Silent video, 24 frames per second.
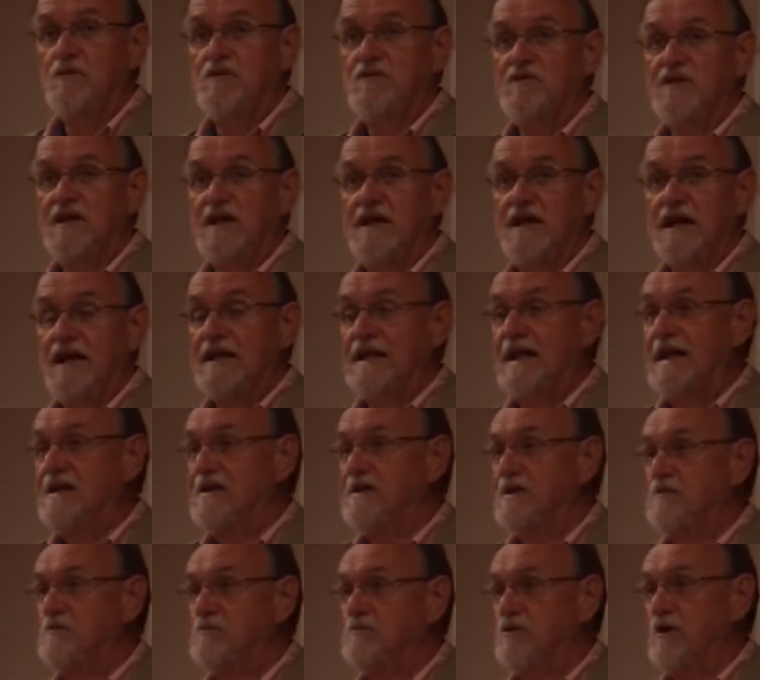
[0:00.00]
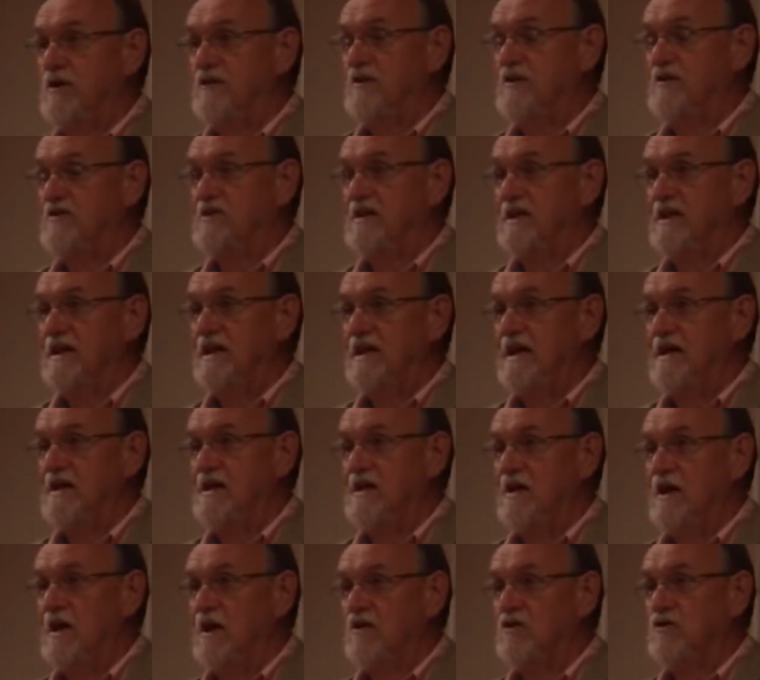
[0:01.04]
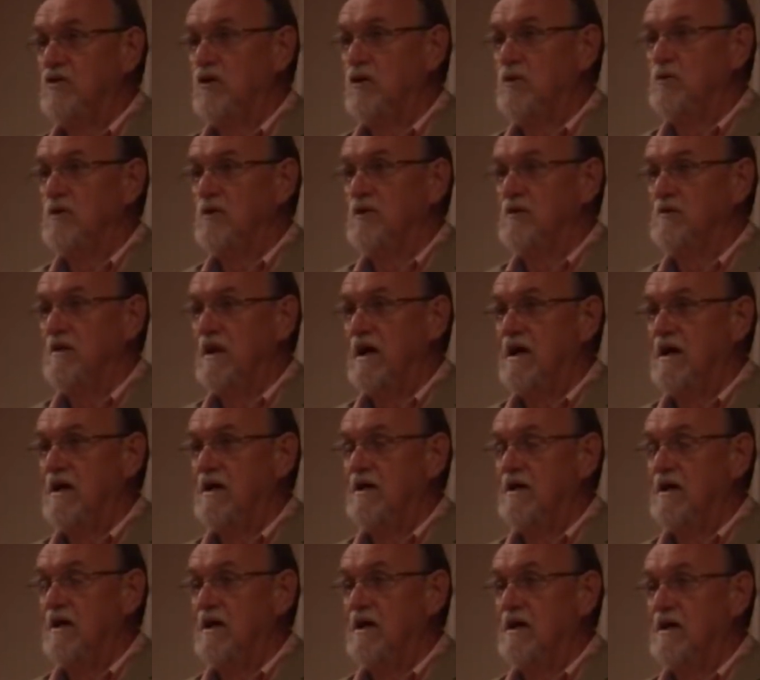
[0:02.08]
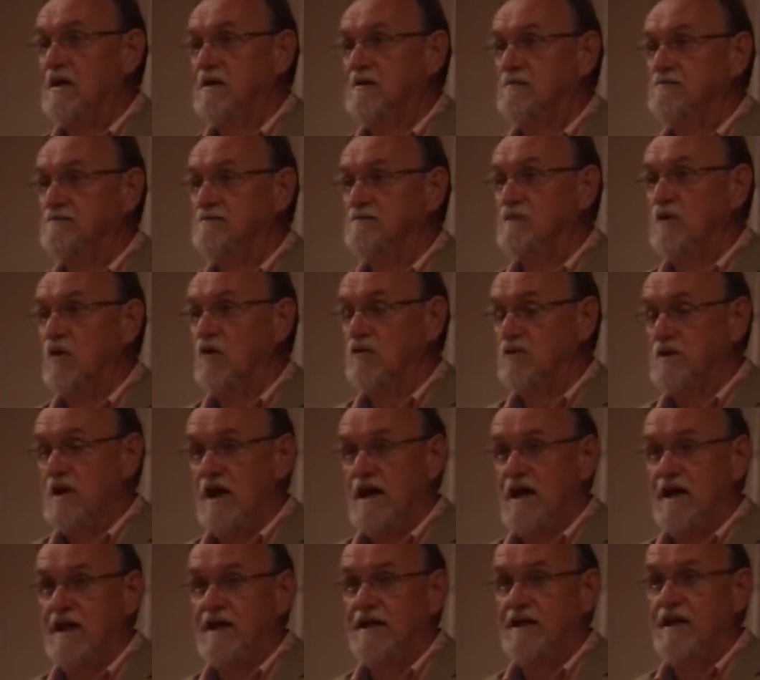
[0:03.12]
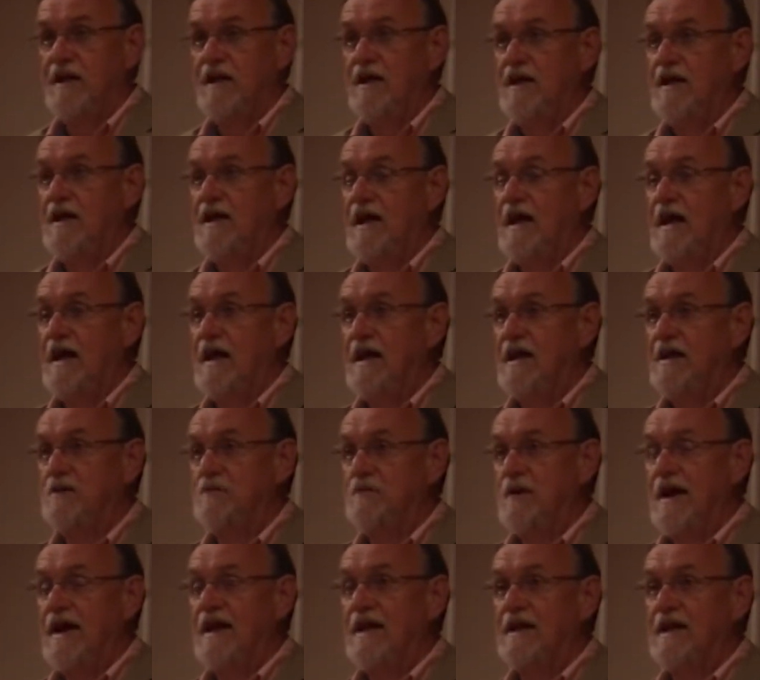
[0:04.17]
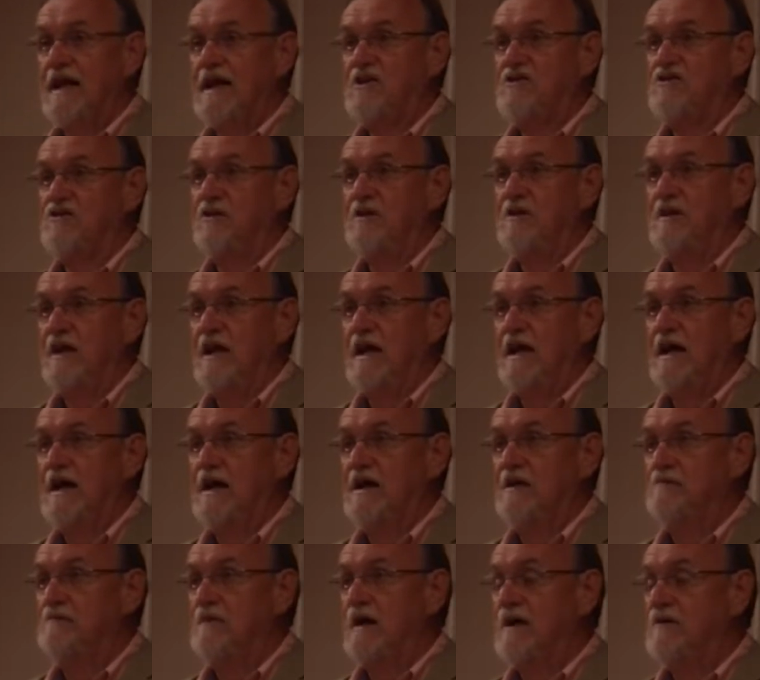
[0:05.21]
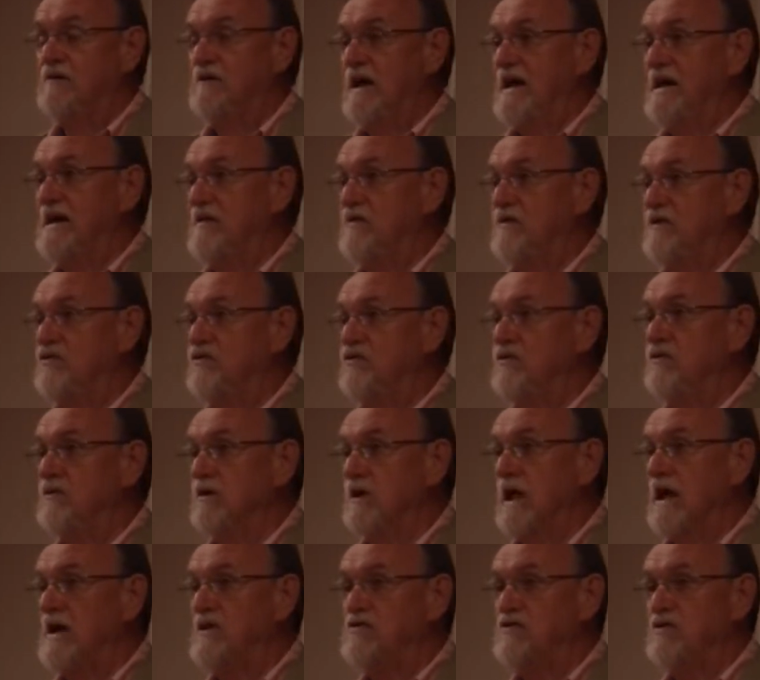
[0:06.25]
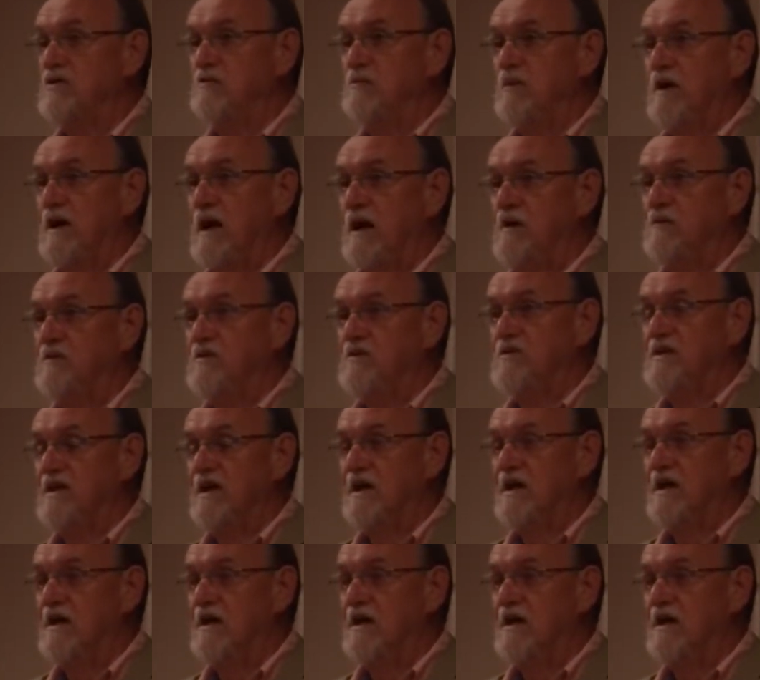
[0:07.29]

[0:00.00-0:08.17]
was elected previously in October 2009 in a by-election. I ran in the June election, but I was